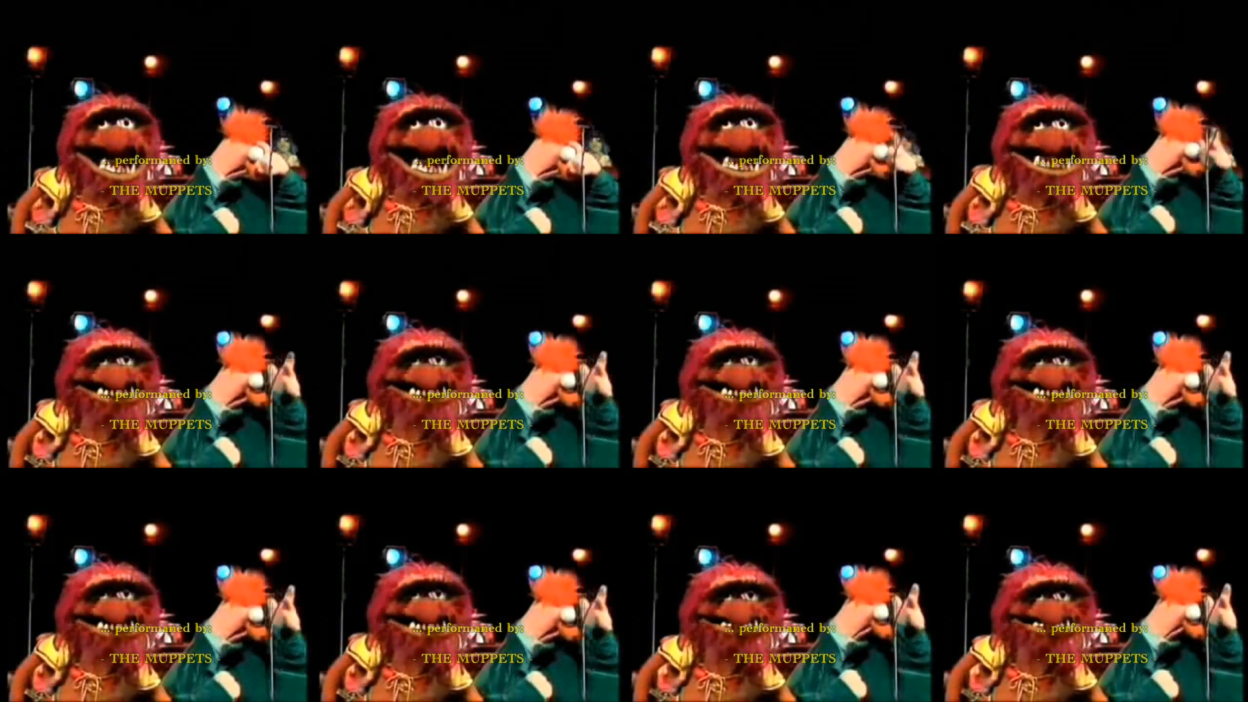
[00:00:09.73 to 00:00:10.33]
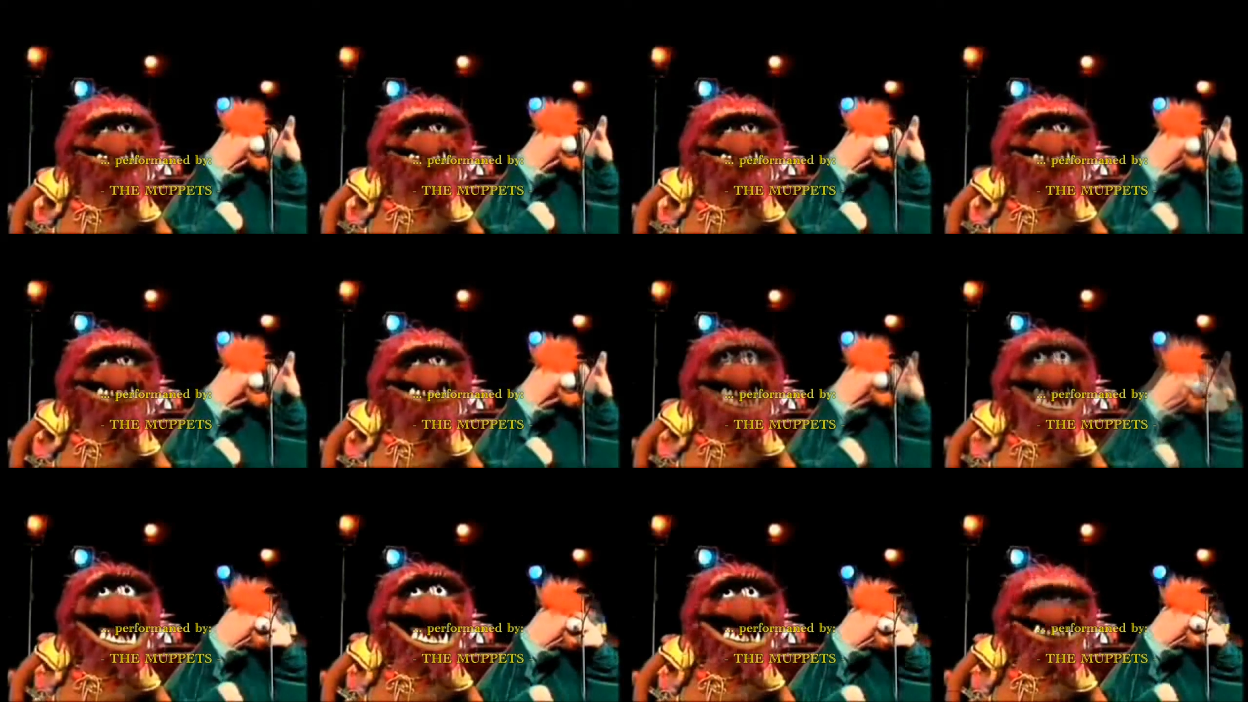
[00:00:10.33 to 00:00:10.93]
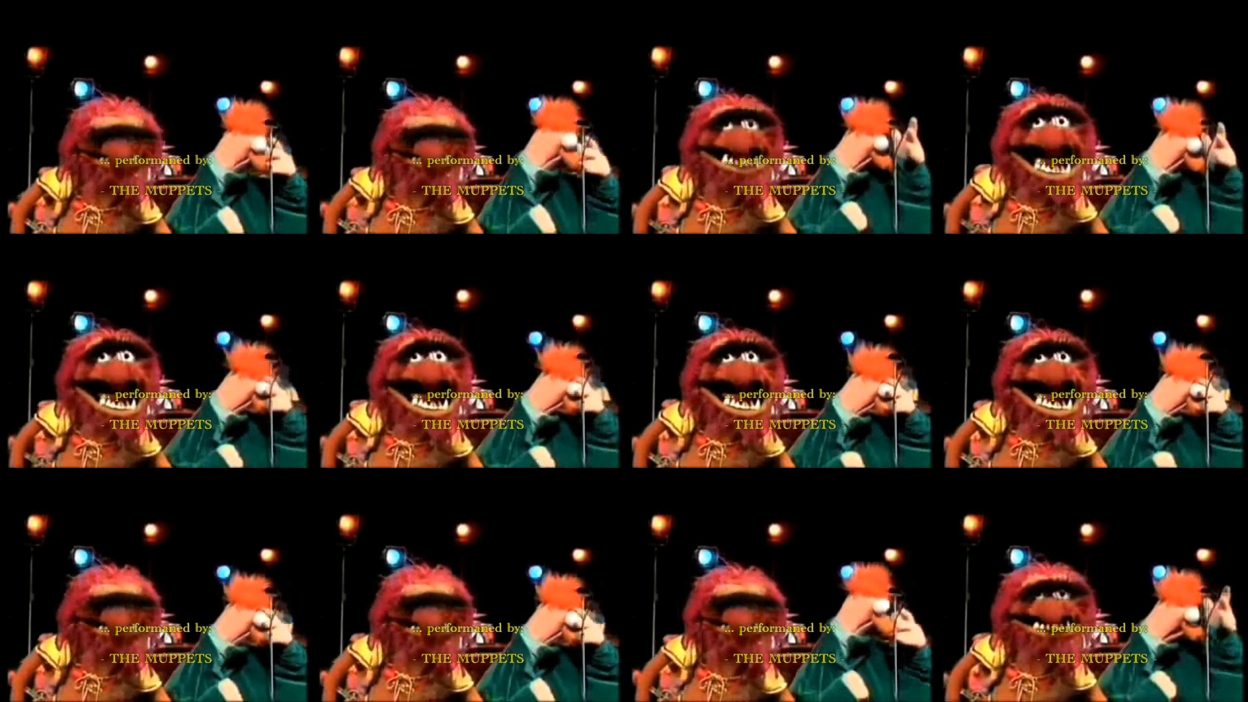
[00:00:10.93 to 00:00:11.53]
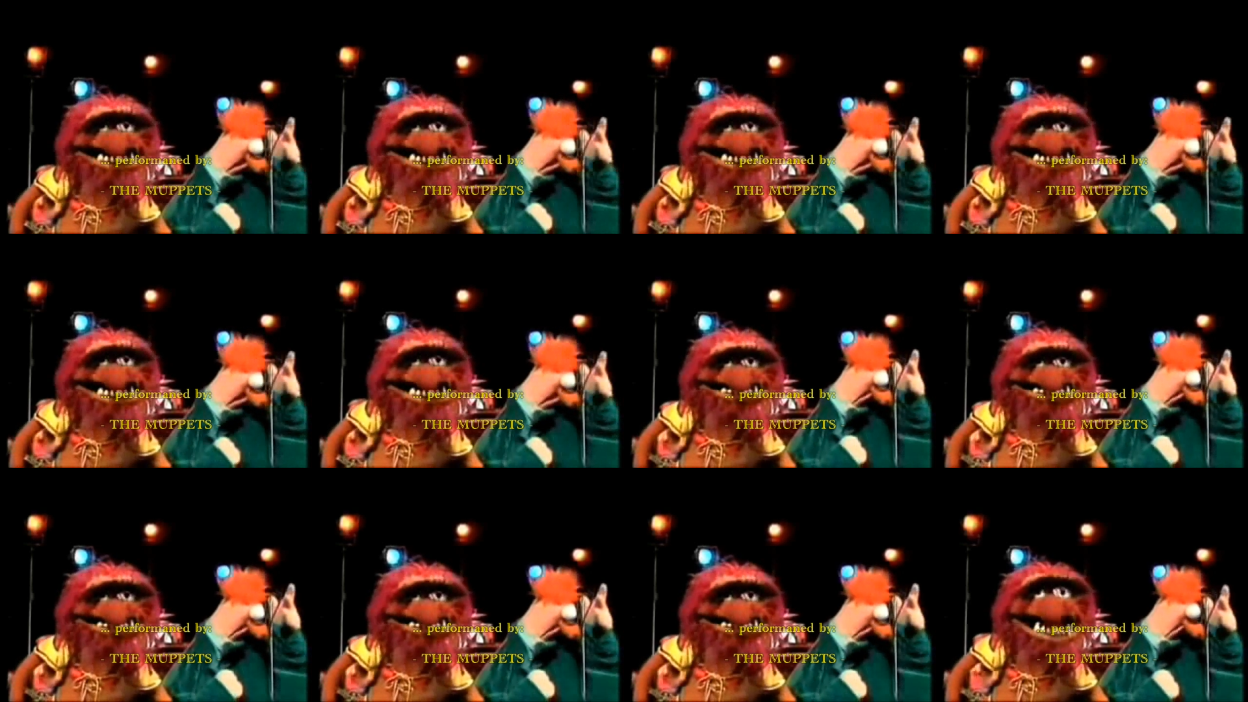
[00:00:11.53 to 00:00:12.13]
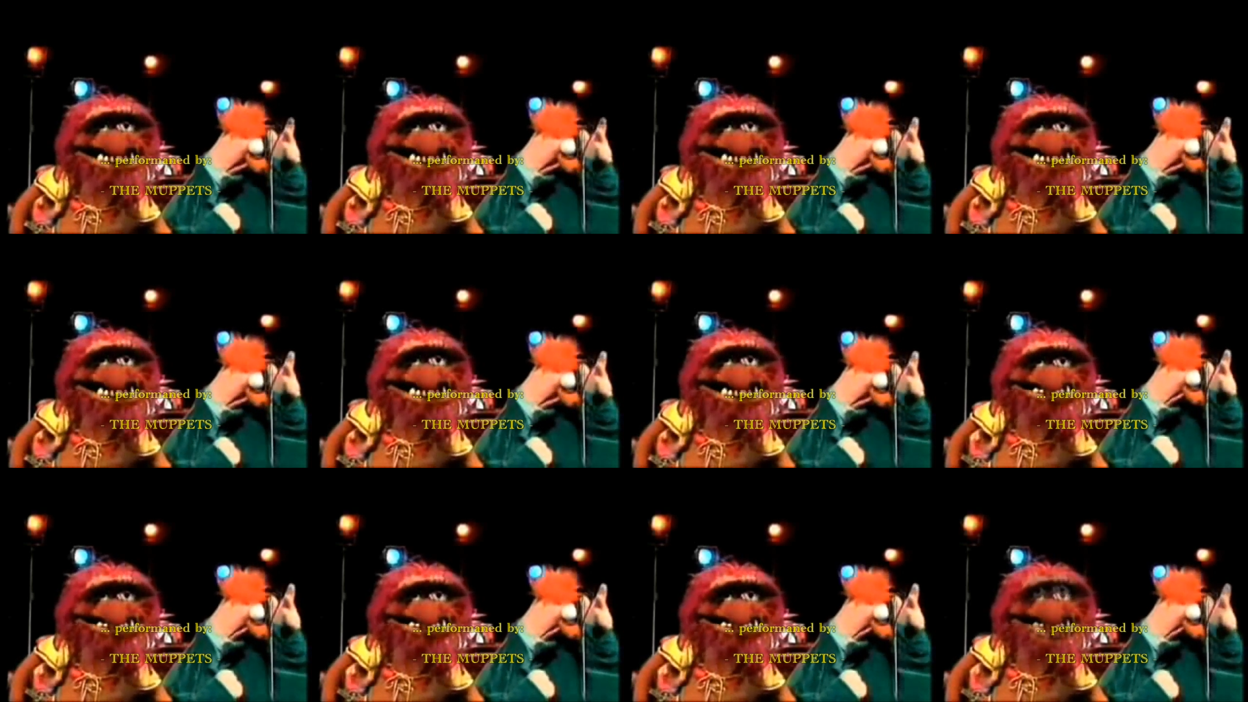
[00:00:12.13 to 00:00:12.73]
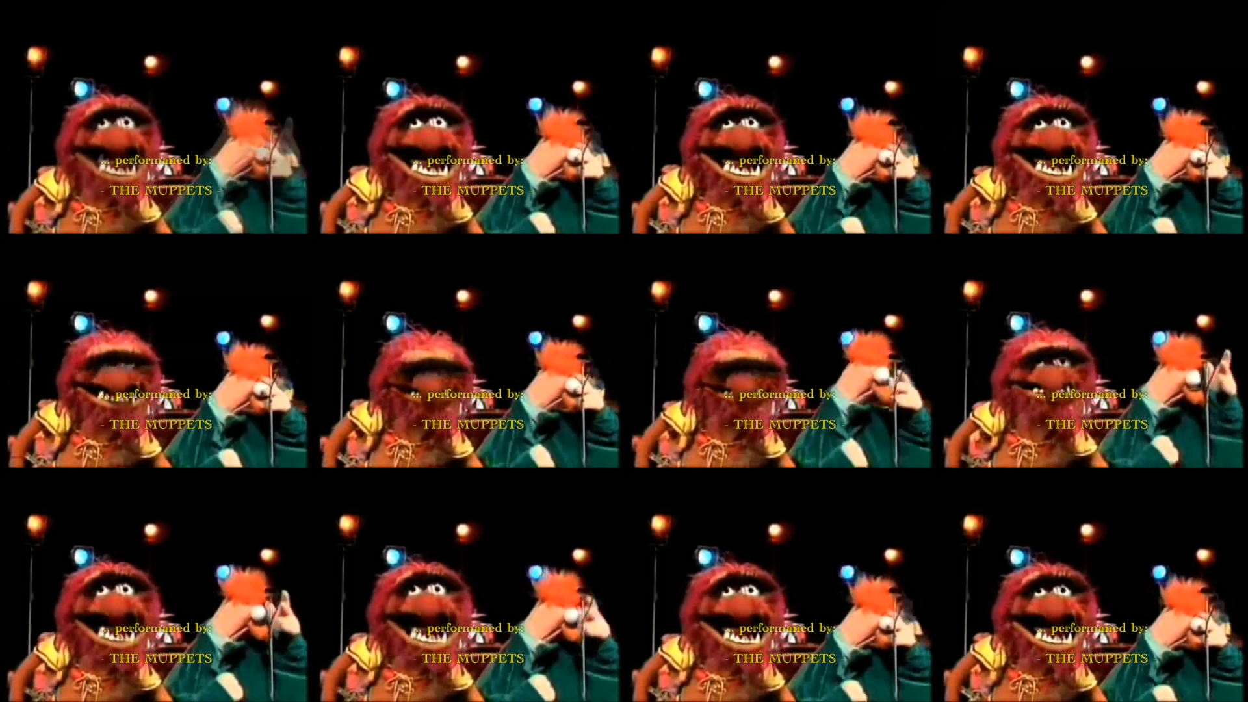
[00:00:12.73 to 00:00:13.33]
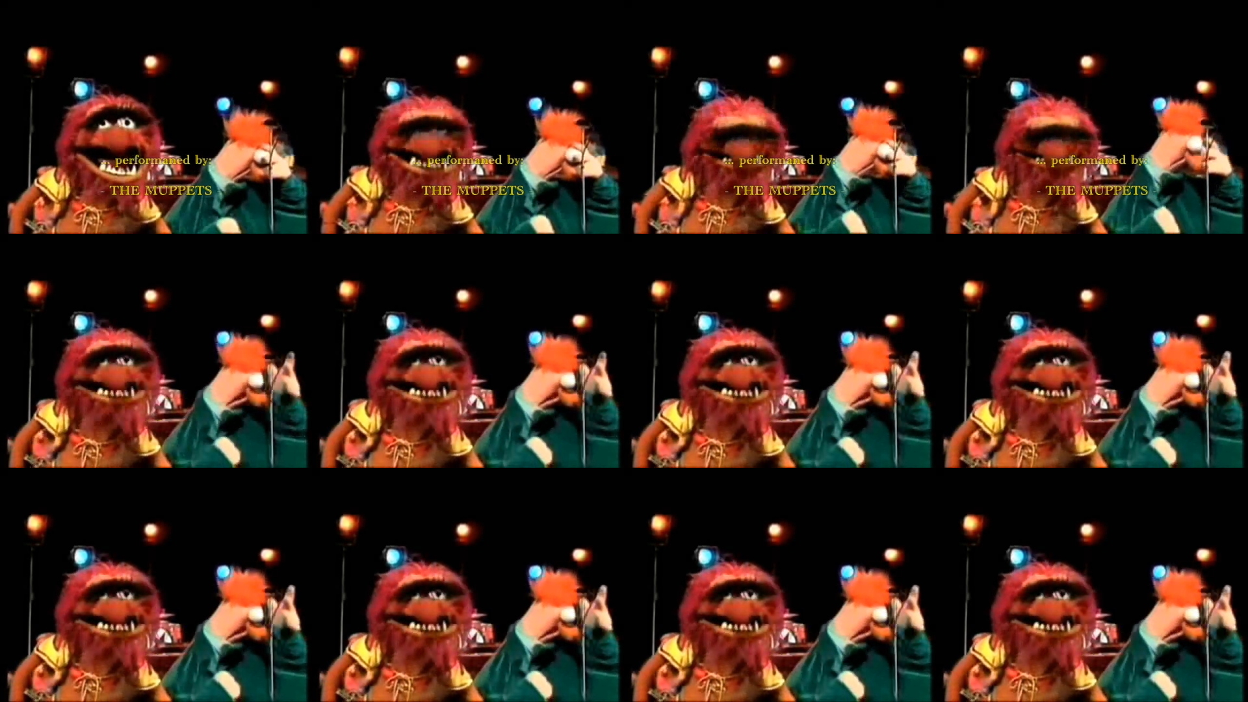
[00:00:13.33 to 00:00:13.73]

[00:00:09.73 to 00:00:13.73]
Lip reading: [unreadable: no face in view]